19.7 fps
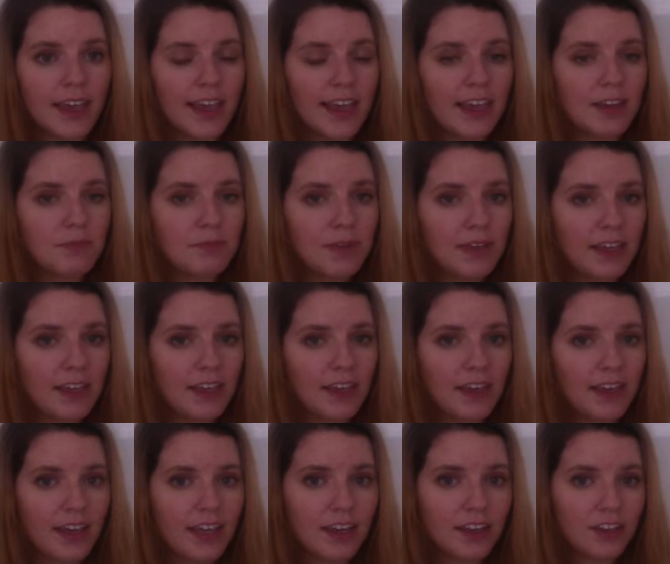And
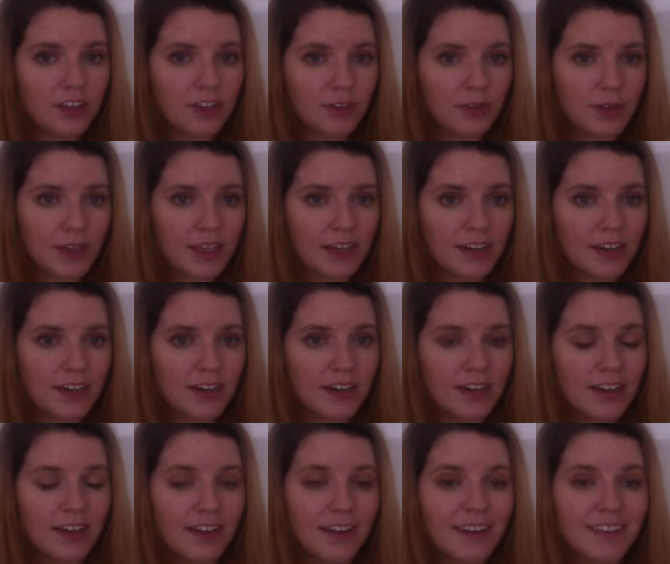P and Q here